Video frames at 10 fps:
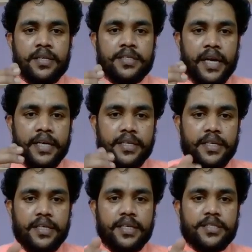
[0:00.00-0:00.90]
and the
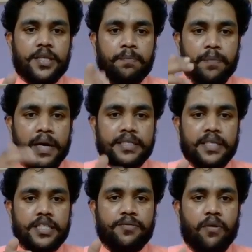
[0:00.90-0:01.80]
energy passes
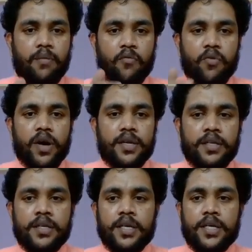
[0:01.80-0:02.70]
from one
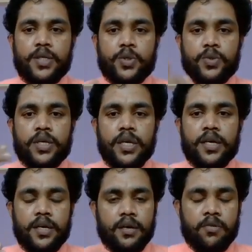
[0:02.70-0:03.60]
into the
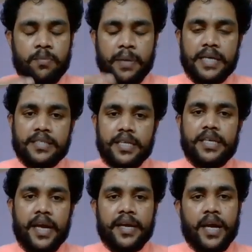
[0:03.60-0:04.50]
pass in
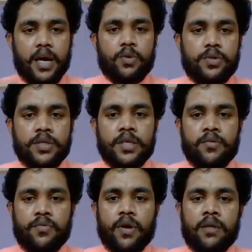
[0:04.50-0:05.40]
and out
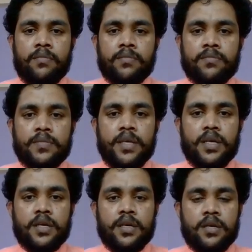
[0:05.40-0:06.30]
from the
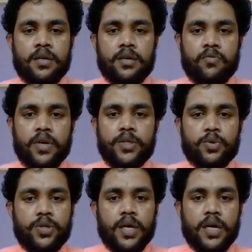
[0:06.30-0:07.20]
one to the
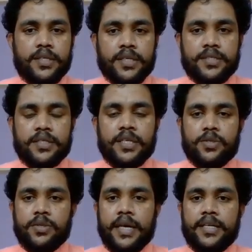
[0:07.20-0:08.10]
others. So
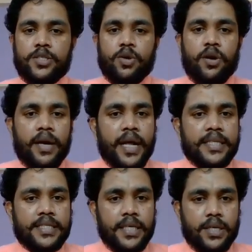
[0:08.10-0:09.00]
that is called as the
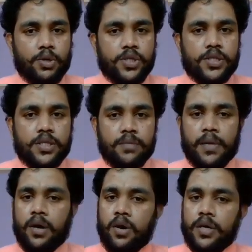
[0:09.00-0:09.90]
ecosystem
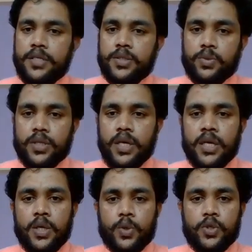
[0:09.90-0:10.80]
according to the
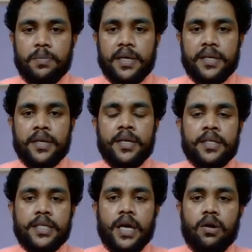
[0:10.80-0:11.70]
Woodbury. Then
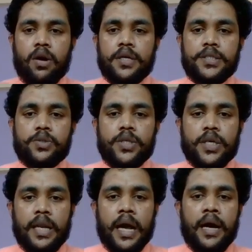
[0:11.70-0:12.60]
according to the
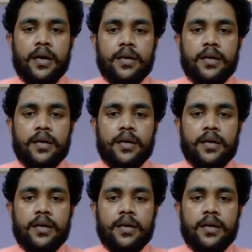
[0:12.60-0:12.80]
Clark,